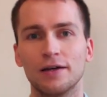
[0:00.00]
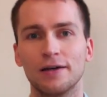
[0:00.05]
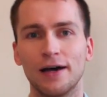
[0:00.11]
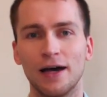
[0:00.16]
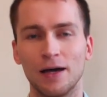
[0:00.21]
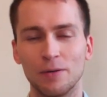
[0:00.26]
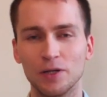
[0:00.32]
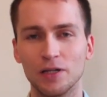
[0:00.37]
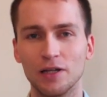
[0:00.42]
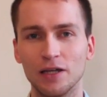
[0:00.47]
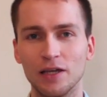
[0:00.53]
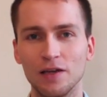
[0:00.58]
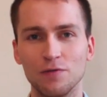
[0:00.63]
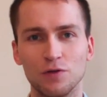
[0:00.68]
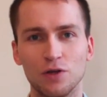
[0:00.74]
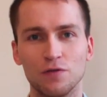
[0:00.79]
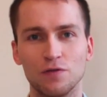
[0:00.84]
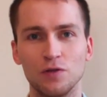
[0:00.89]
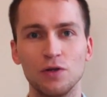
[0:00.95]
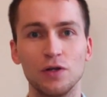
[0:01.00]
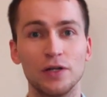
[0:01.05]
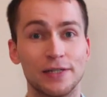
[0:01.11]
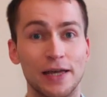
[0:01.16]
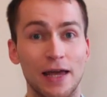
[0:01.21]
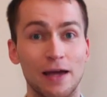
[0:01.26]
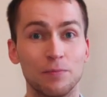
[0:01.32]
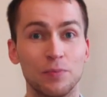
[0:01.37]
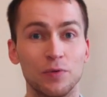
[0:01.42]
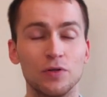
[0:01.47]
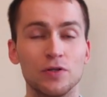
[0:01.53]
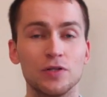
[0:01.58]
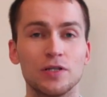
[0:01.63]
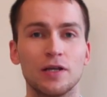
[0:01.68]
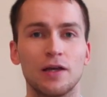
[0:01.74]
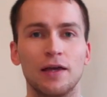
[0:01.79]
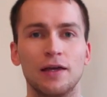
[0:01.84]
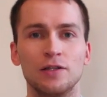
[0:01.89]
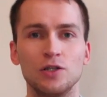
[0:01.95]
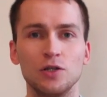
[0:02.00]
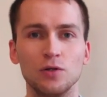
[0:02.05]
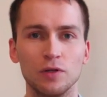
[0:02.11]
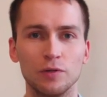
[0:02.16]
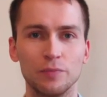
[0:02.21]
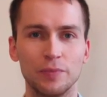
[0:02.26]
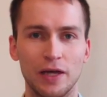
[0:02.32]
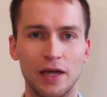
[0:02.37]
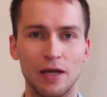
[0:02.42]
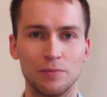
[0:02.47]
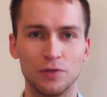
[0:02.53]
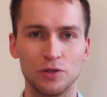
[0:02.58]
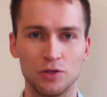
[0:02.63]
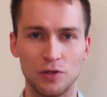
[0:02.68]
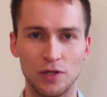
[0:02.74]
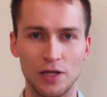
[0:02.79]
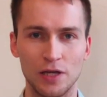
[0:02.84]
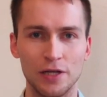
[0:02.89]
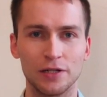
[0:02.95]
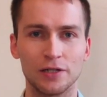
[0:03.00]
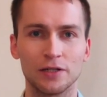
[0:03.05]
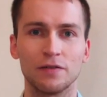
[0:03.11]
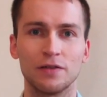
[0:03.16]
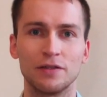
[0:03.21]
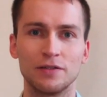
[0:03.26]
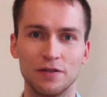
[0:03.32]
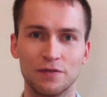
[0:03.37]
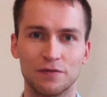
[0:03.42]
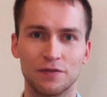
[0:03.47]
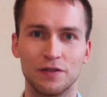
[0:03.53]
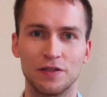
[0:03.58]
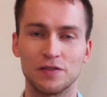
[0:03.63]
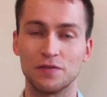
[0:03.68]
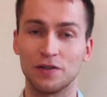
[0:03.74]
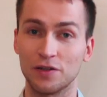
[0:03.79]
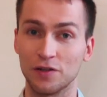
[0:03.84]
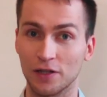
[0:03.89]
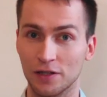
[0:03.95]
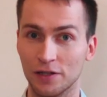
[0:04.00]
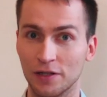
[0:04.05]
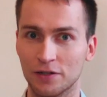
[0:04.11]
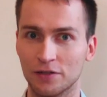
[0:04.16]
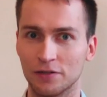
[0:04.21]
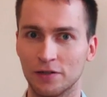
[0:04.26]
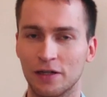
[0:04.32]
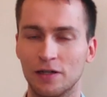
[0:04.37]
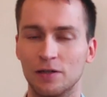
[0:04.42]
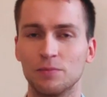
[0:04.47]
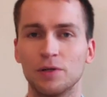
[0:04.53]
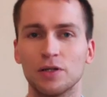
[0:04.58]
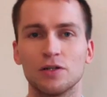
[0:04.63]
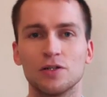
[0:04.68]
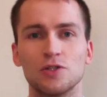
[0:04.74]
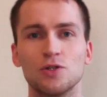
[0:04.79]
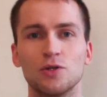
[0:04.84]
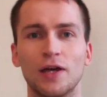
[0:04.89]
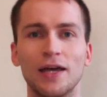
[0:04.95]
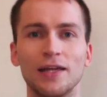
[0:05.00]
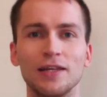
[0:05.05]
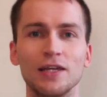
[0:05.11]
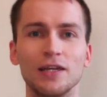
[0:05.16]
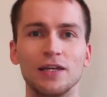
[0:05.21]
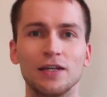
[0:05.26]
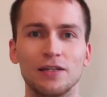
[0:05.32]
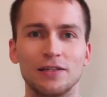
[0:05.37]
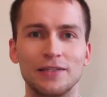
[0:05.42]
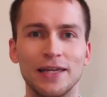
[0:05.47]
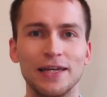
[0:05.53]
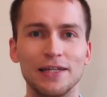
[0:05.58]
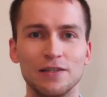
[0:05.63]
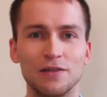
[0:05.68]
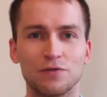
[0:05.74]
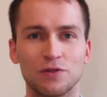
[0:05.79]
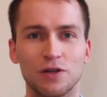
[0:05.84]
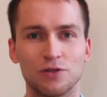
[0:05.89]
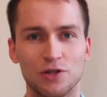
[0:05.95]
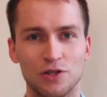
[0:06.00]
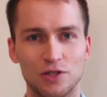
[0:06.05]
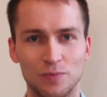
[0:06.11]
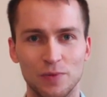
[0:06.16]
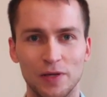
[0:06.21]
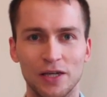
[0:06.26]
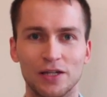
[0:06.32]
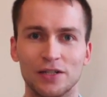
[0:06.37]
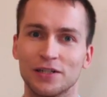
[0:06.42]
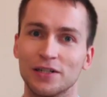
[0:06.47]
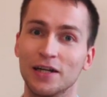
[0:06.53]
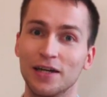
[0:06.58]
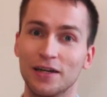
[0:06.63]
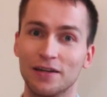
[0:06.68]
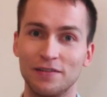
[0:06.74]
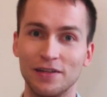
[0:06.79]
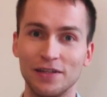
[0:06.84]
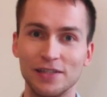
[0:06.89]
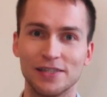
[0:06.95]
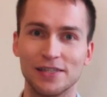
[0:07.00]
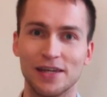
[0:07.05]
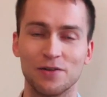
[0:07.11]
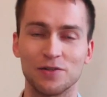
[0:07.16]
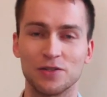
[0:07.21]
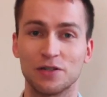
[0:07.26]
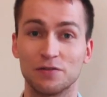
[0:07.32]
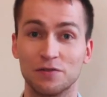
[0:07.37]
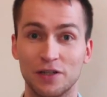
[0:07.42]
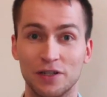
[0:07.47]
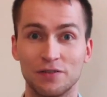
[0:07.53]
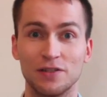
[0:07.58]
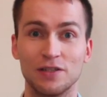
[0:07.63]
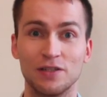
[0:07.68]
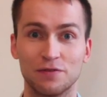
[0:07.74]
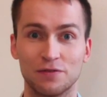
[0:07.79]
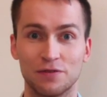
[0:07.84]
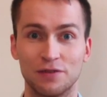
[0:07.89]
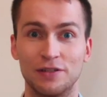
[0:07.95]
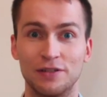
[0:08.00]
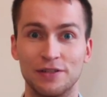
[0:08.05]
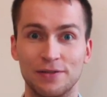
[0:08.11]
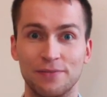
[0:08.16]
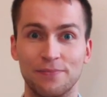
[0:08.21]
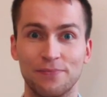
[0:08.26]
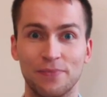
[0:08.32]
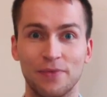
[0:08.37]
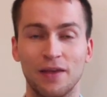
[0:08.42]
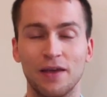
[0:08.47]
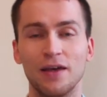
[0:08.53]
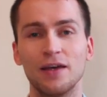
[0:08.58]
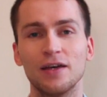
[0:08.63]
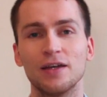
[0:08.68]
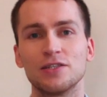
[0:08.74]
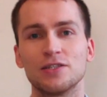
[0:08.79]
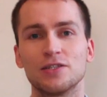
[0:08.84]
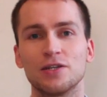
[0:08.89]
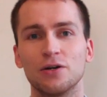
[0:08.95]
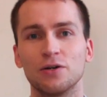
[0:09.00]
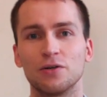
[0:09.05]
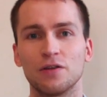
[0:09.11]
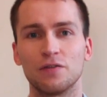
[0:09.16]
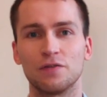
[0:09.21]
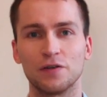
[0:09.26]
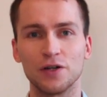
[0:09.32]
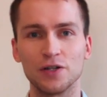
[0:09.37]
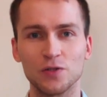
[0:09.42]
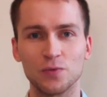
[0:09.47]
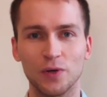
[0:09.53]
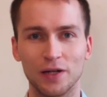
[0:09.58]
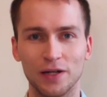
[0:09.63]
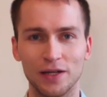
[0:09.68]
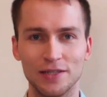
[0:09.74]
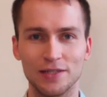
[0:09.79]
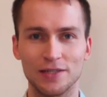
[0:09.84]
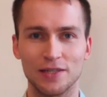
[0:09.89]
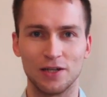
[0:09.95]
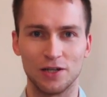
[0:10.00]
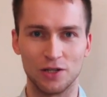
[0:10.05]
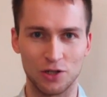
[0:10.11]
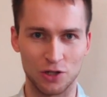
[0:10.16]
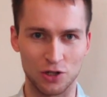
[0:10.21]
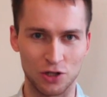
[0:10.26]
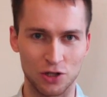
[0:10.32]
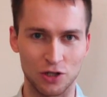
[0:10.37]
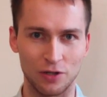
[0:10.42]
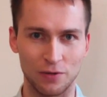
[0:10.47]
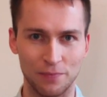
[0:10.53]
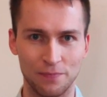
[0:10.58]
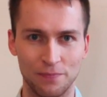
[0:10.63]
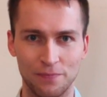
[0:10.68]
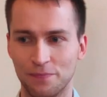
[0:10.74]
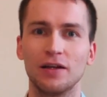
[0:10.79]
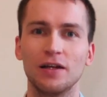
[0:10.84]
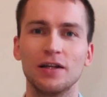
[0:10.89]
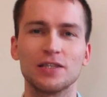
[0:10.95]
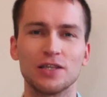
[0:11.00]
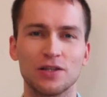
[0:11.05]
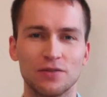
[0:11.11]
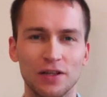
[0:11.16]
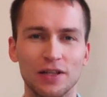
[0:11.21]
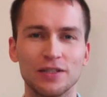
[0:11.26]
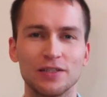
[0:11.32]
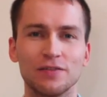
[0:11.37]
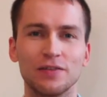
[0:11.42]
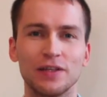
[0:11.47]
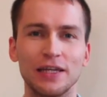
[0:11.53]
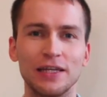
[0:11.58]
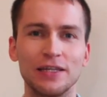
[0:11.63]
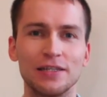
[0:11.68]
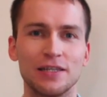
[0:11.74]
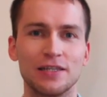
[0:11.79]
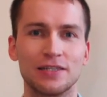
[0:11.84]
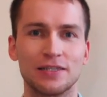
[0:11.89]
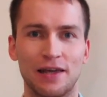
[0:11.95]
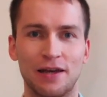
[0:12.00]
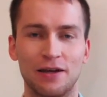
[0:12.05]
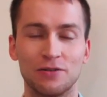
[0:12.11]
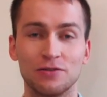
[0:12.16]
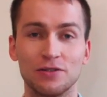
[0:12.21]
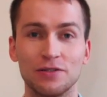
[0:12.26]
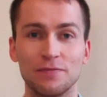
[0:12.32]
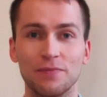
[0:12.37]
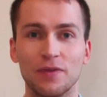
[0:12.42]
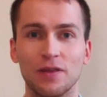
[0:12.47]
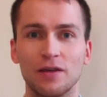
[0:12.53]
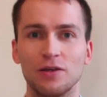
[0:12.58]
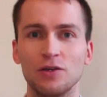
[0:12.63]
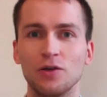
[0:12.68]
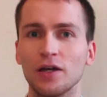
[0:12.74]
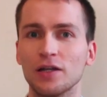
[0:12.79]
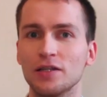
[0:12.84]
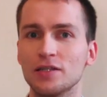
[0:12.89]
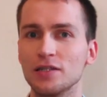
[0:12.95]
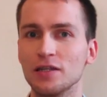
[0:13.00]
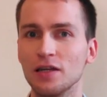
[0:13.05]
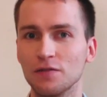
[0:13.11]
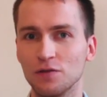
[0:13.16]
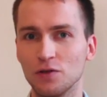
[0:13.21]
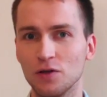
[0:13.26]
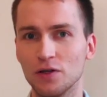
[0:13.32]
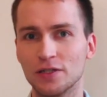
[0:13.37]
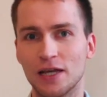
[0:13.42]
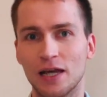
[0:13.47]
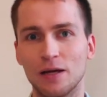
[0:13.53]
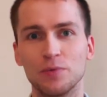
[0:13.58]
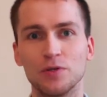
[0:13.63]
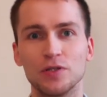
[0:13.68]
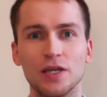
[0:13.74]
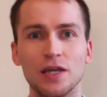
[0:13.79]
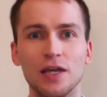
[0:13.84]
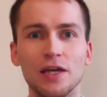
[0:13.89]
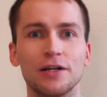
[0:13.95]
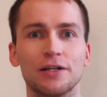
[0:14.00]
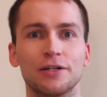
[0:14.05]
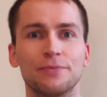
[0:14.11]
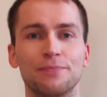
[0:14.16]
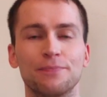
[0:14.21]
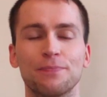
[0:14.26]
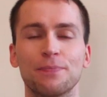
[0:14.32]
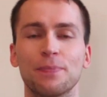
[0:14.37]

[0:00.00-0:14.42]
I'm gonna give you a few examples and you will be able to hear the difference very clearly, because to any native Russian speaker, these sounds are very different. So, the first one is zh. It's a relatively easy sound. You can see a few examples here.